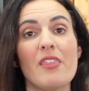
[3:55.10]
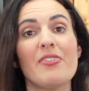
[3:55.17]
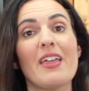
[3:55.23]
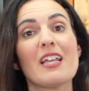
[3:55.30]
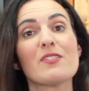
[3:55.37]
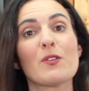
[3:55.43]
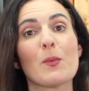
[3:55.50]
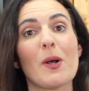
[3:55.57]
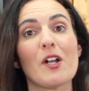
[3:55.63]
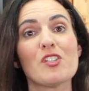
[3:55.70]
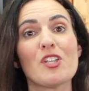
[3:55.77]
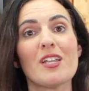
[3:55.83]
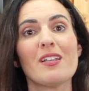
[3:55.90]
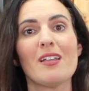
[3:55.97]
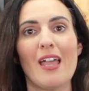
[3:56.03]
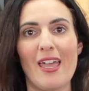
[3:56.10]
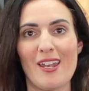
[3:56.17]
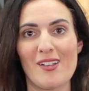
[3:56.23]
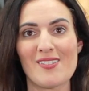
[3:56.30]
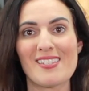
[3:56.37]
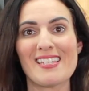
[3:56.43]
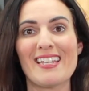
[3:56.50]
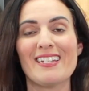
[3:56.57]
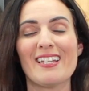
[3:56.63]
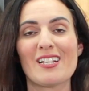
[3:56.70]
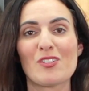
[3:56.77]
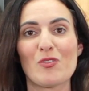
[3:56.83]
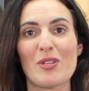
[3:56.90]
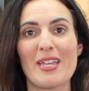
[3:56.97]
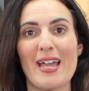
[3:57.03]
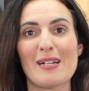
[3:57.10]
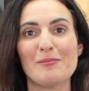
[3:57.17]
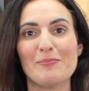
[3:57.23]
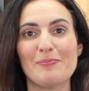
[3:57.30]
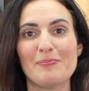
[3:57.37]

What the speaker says: Thanks for watching, and I'll see you next recap.